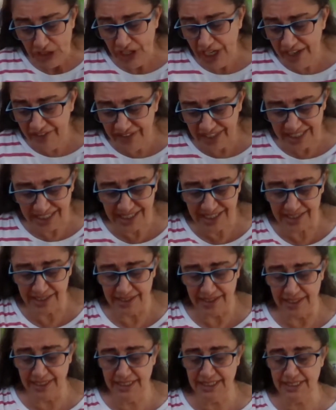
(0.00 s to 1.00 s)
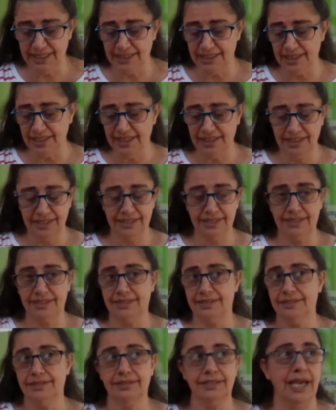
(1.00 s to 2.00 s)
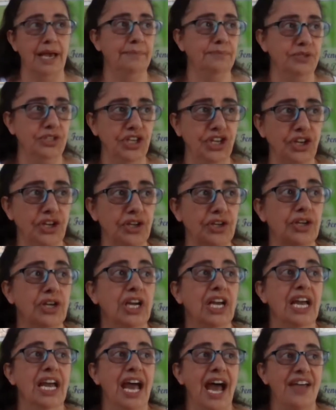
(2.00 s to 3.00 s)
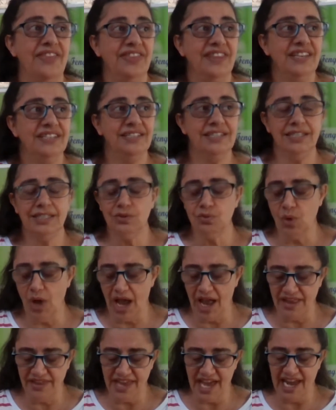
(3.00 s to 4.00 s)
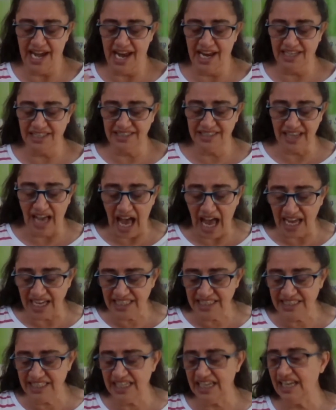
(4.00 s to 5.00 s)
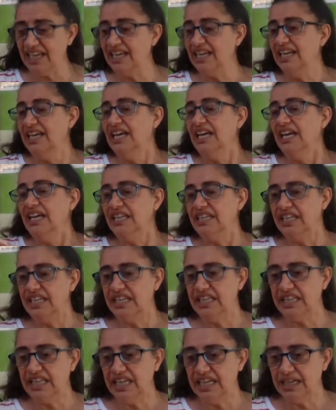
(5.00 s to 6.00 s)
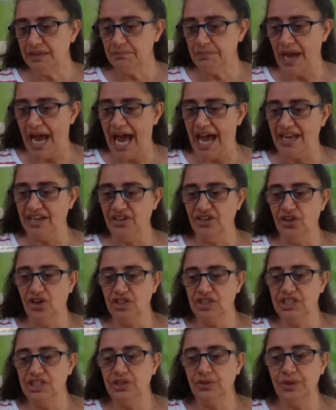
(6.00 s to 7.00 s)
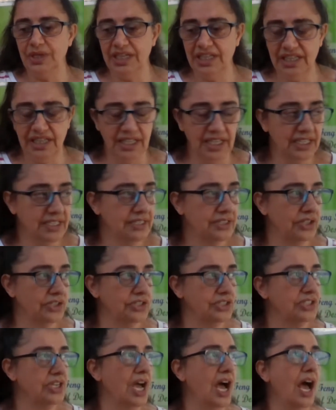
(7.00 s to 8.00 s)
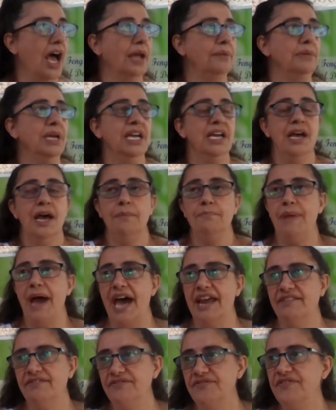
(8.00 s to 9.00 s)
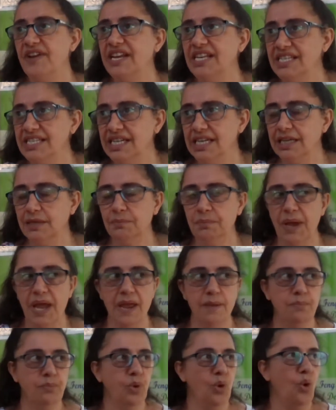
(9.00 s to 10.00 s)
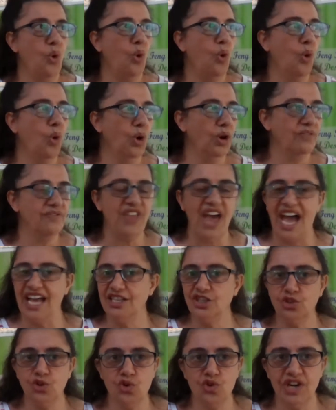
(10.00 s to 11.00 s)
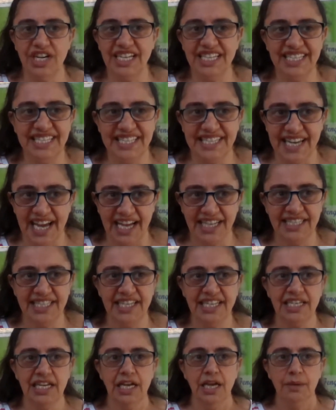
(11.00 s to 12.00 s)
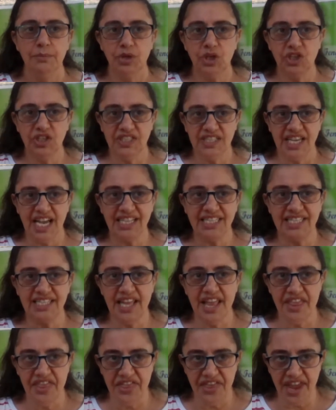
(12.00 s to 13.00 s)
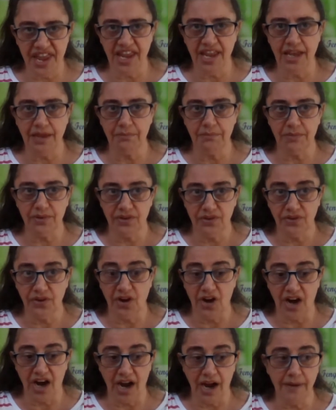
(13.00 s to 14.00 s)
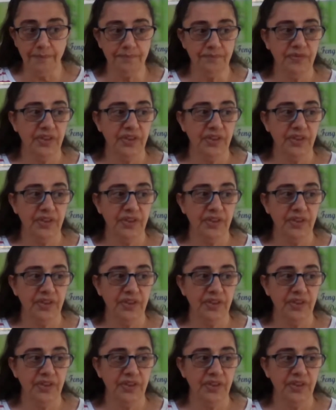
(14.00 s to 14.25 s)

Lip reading: haven't. It's up to you. And this is why that anxiety, the thing about not doing things on time, that offending people, all of that's already started because that's the theme, all right,